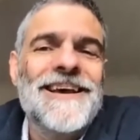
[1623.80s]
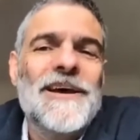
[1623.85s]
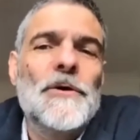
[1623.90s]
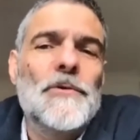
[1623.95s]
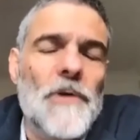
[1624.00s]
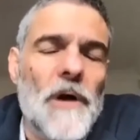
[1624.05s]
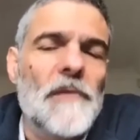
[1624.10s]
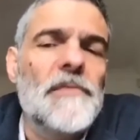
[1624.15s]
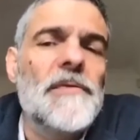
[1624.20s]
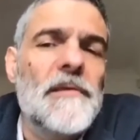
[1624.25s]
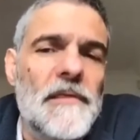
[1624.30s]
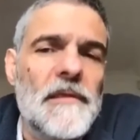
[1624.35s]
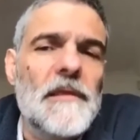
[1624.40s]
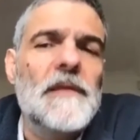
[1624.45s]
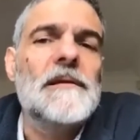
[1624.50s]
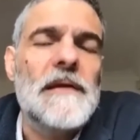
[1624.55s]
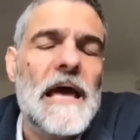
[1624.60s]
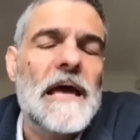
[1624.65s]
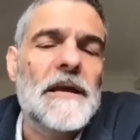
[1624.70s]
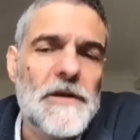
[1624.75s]
rather
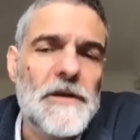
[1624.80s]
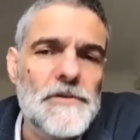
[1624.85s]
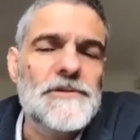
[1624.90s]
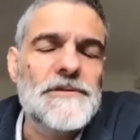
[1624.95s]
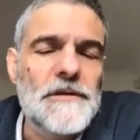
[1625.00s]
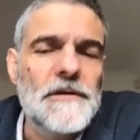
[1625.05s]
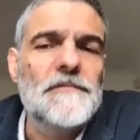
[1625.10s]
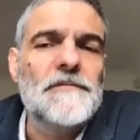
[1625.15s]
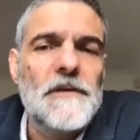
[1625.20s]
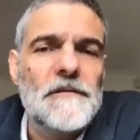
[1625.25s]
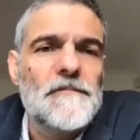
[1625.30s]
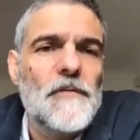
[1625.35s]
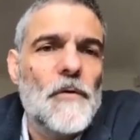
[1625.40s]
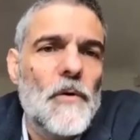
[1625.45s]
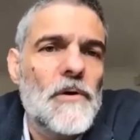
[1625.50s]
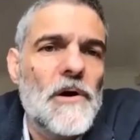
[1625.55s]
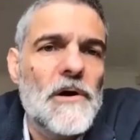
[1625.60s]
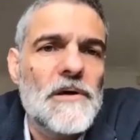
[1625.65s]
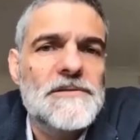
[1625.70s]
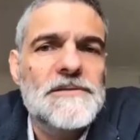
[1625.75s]
than the accuracy of the
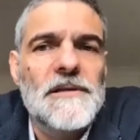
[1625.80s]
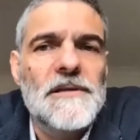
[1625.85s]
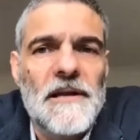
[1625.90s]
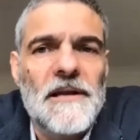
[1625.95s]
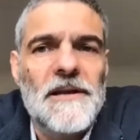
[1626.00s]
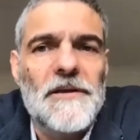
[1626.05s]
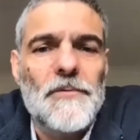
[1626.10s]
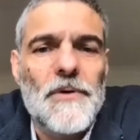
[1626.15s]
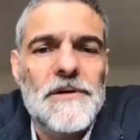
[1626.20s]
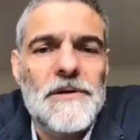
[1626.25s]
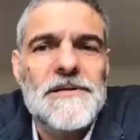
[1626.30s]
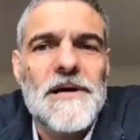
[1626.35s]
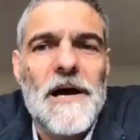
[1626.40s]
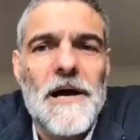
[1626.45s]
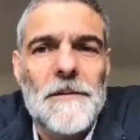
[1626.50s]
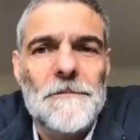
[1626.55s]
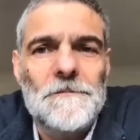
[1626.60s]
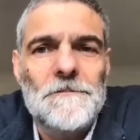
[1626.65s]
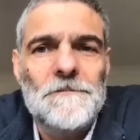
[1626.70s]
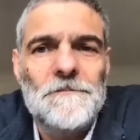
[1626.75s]
forecast at any one
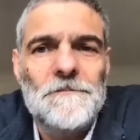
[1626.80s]
time.